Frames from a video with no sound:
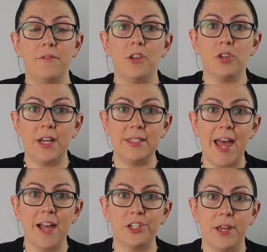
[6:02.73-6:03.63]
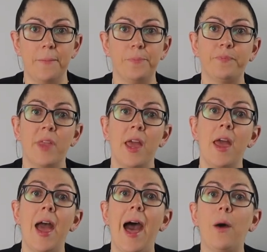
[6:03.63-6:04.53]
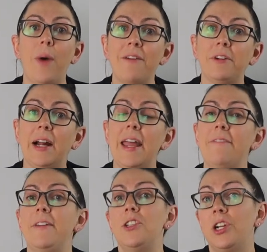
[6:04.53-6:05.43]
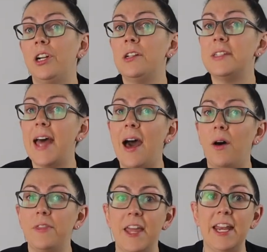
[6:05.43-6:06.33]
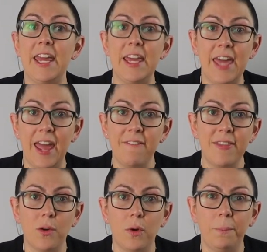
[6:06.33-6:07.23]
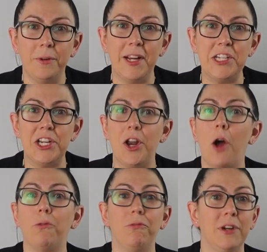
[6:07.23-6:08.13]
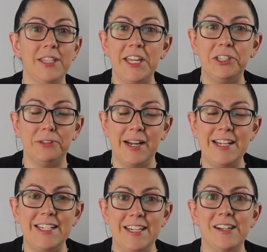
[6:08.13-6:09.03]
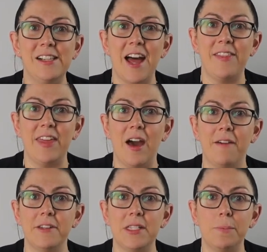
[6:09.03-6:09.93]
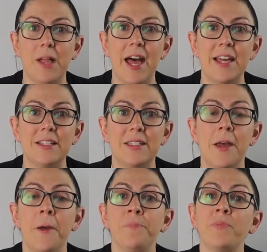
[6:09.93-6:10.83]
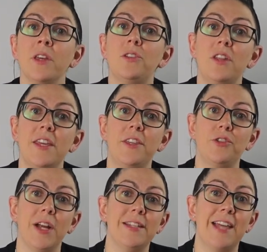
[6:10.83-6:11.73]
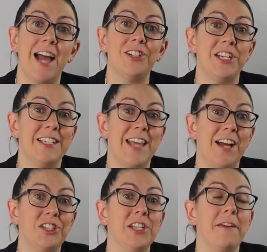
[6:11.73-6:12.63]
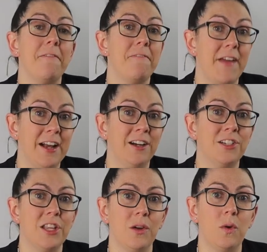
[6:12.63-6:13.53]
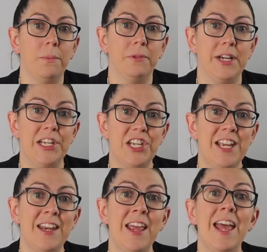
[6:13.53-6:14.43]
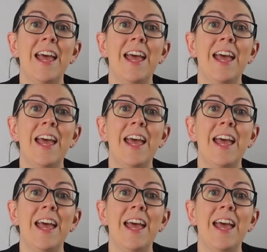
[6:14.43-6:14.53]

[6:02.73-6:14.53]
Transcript: of the transaction. However, if it turns out that he gave the corporation a really great deal on the office supplies so that the transaction is actually fair to the corporation,